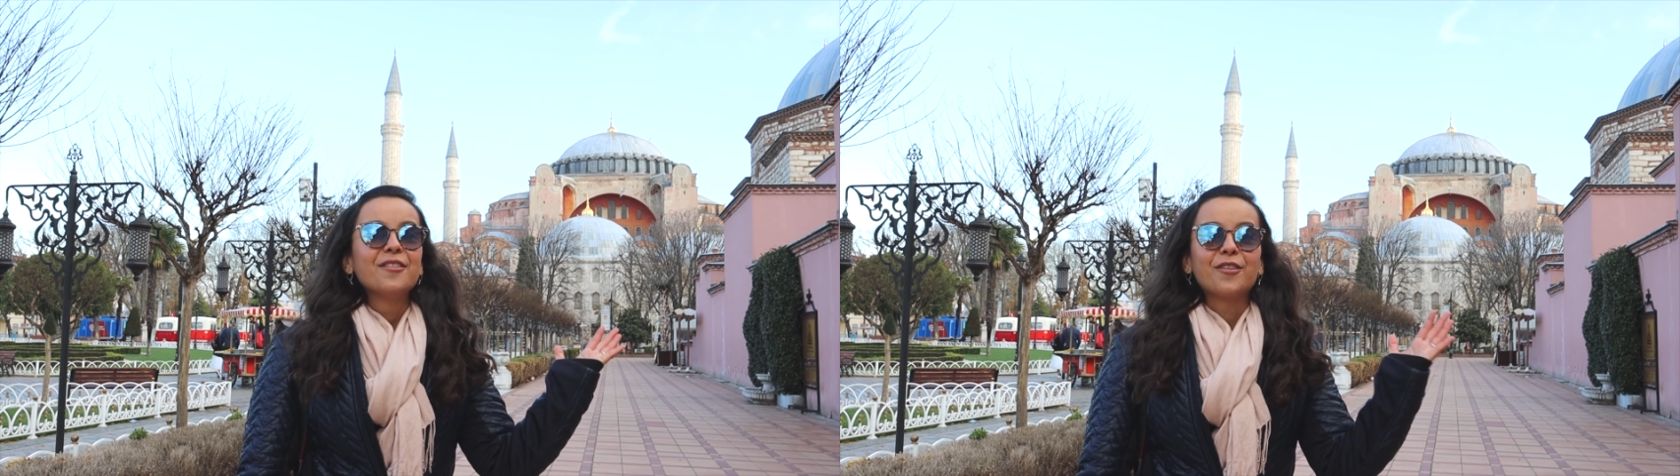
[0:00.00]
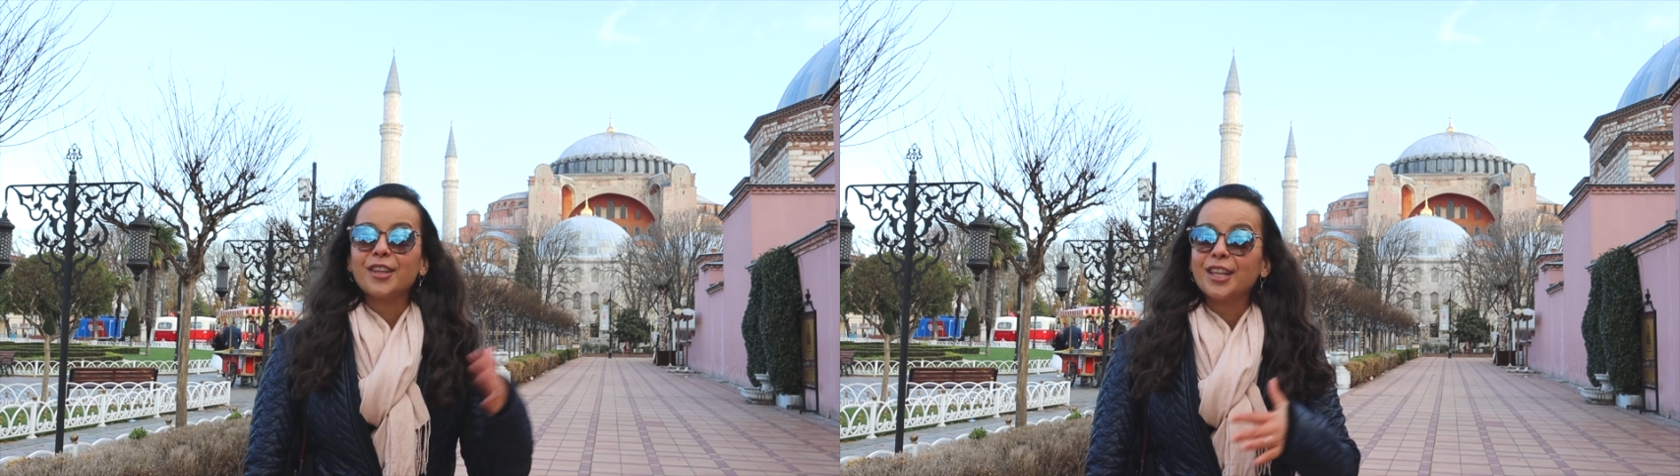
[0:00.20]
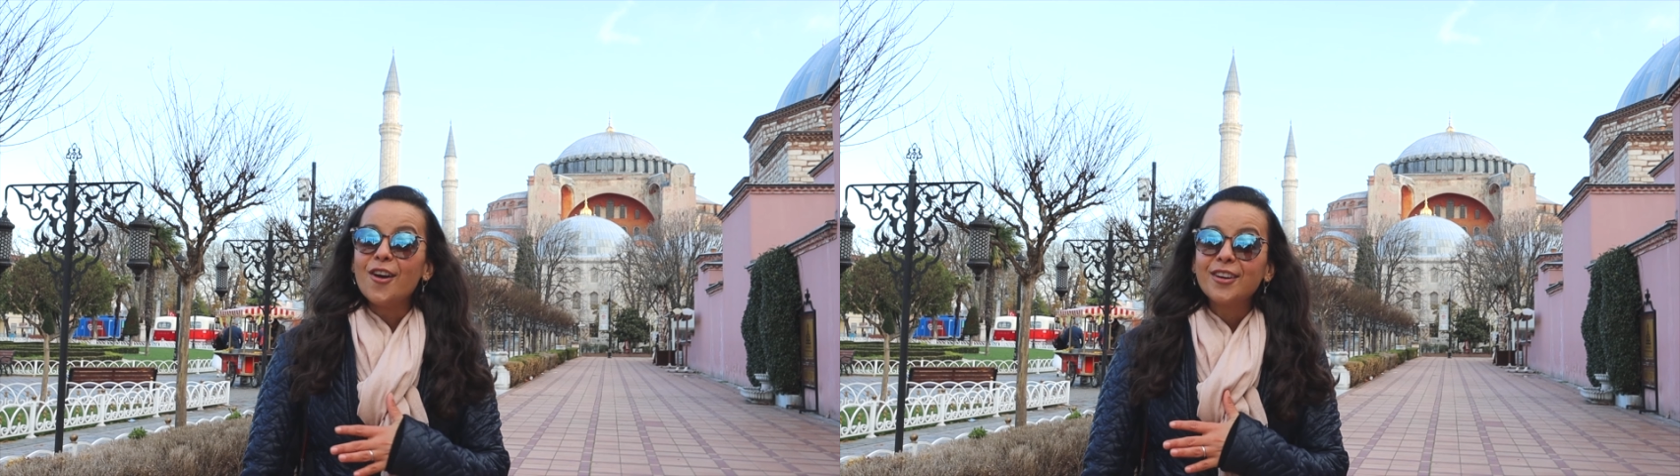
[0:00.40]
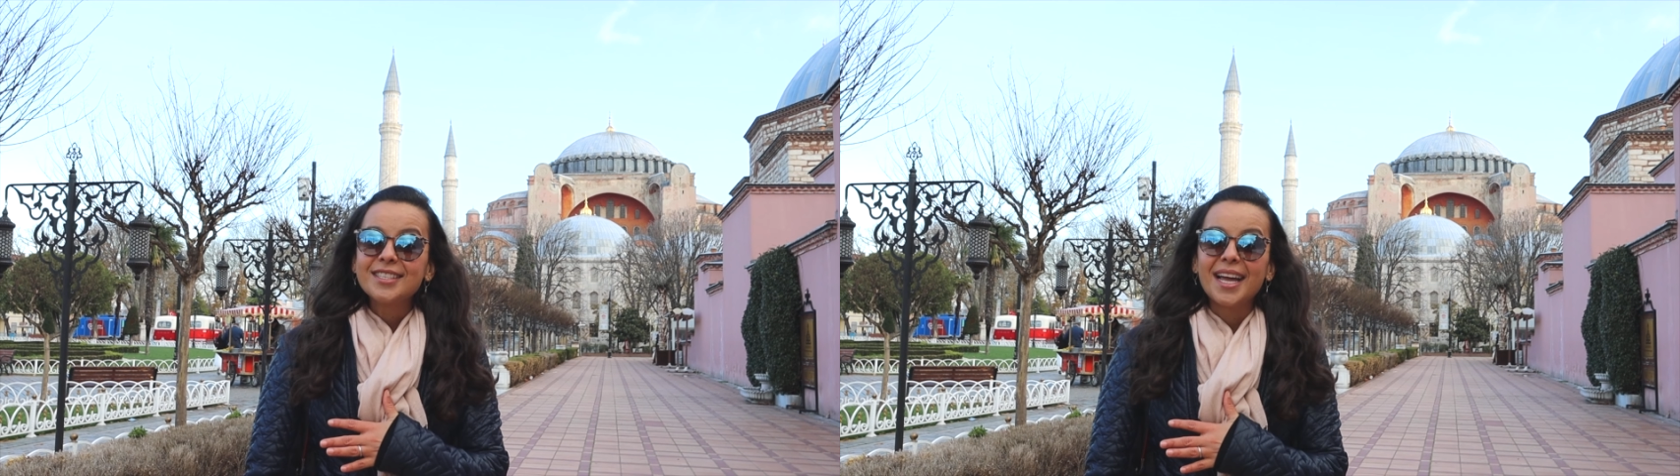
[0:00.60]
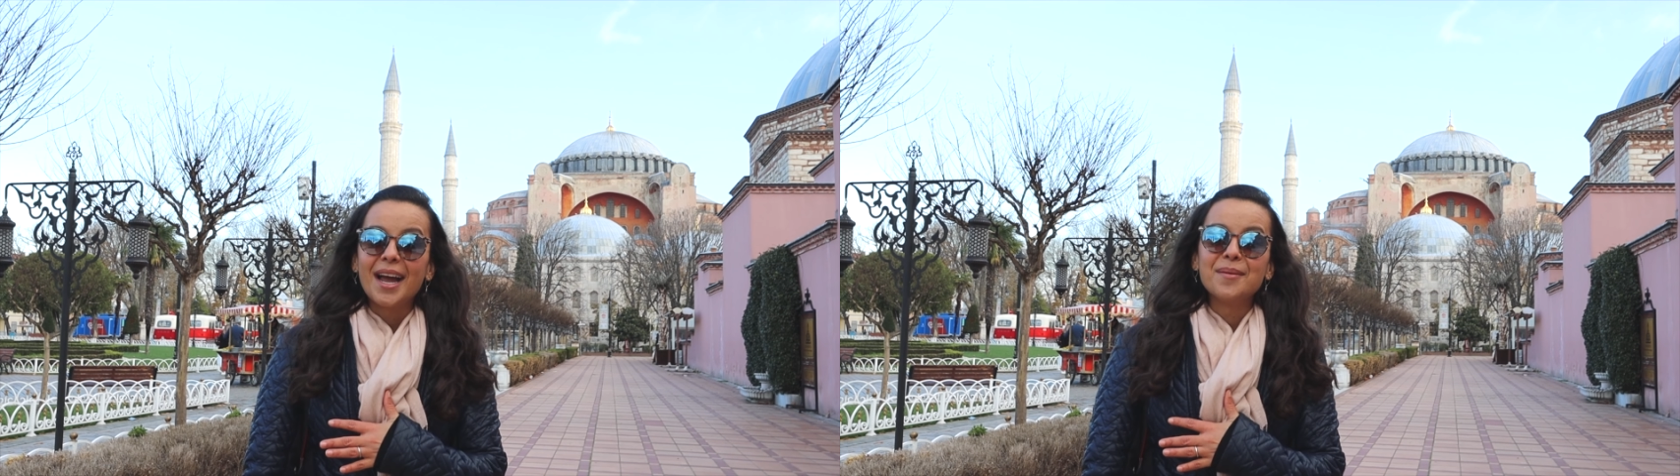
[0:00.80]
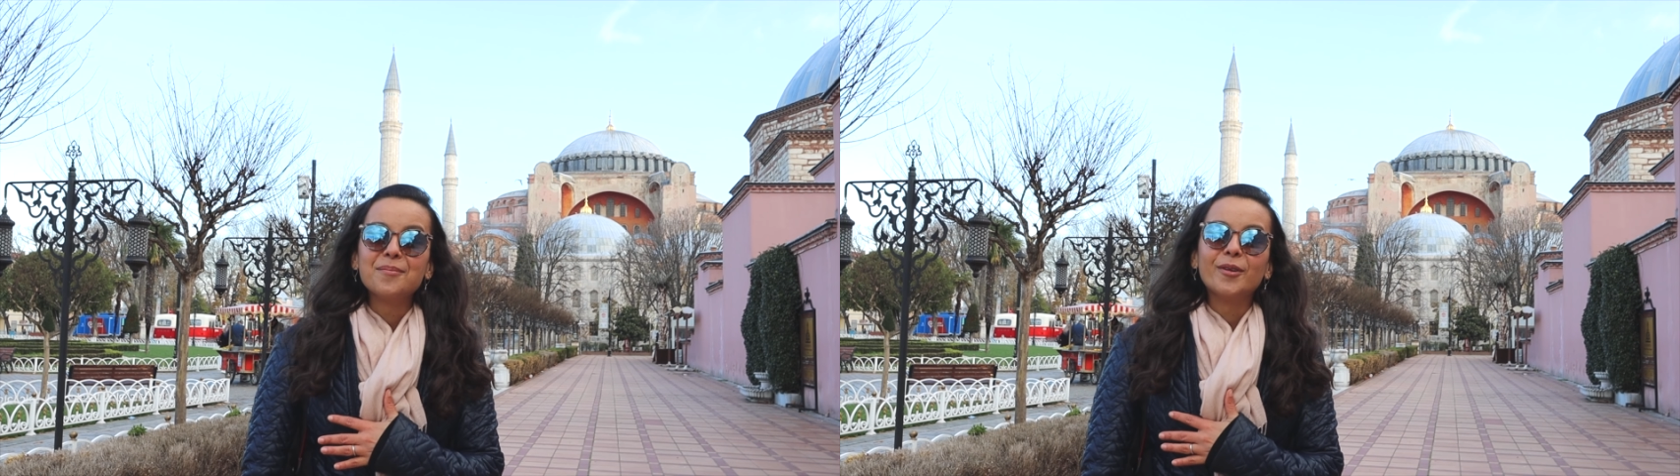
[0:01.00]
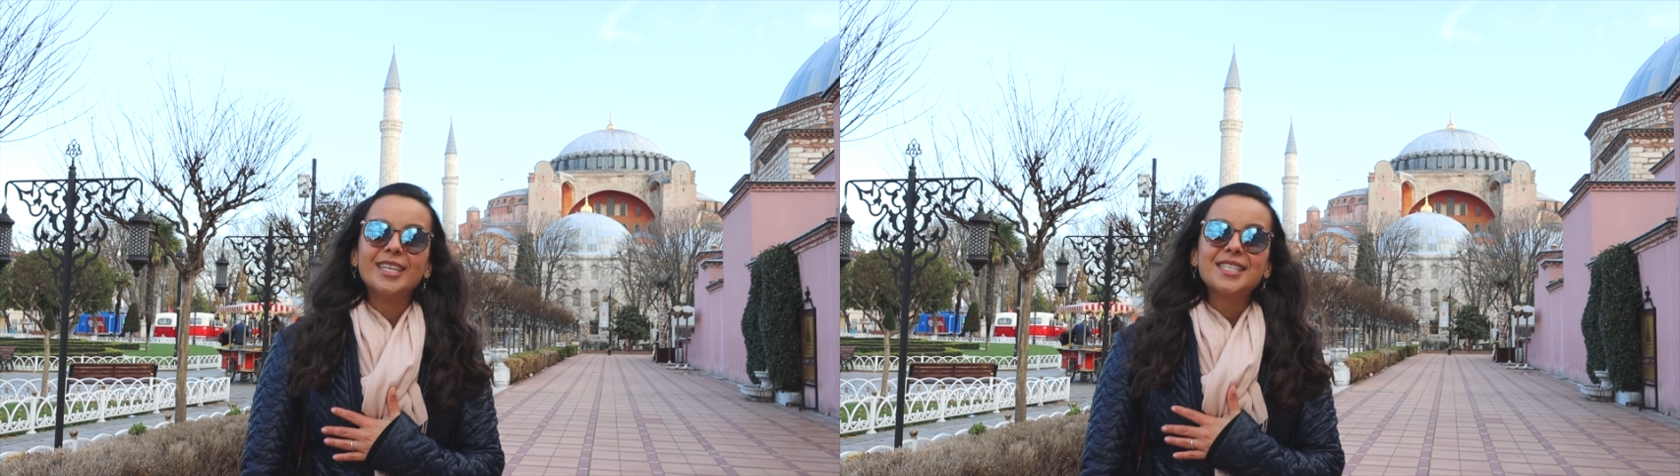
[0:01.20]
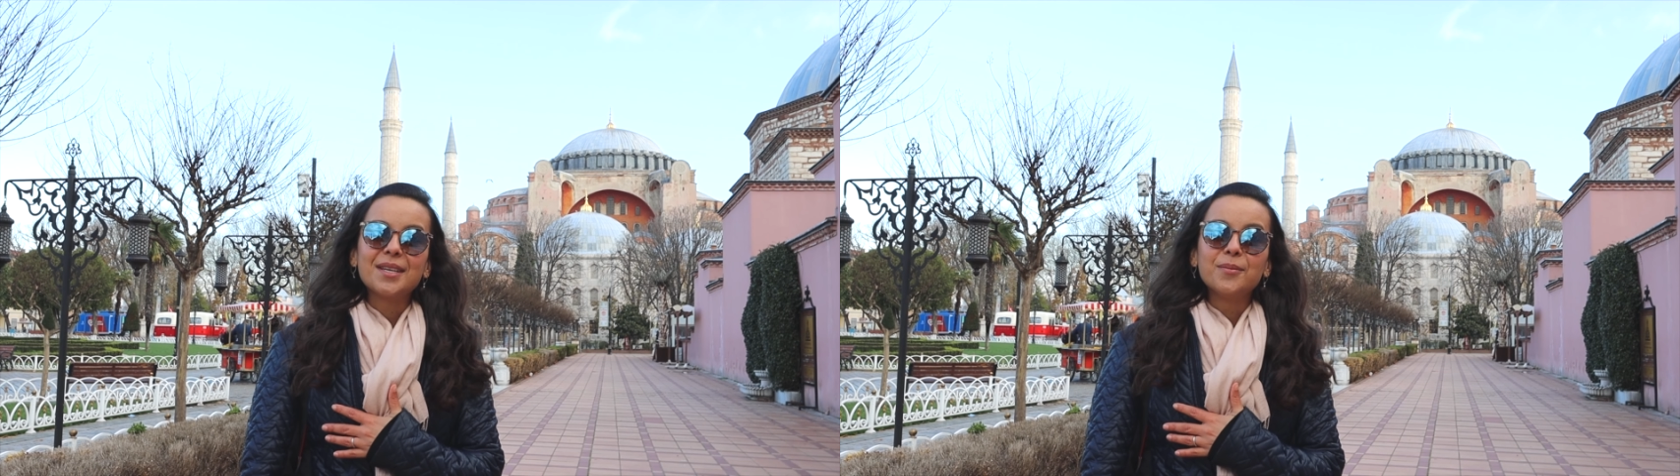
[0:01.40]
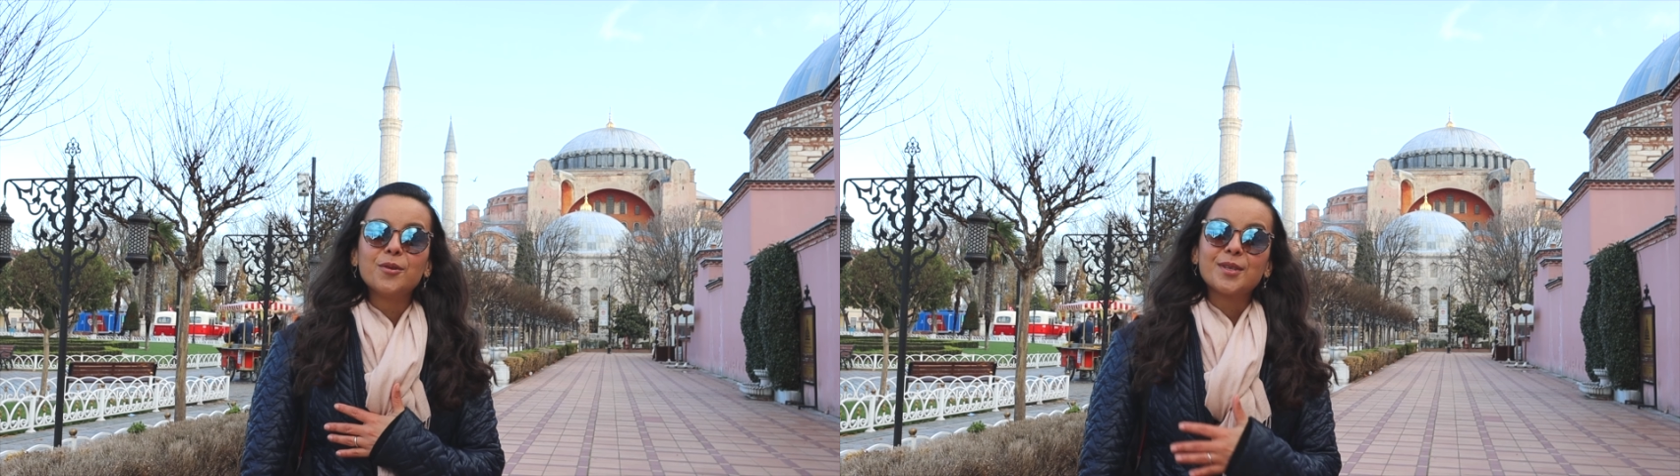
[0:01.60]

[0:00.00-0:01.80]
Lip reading: for the longest time when Istanbul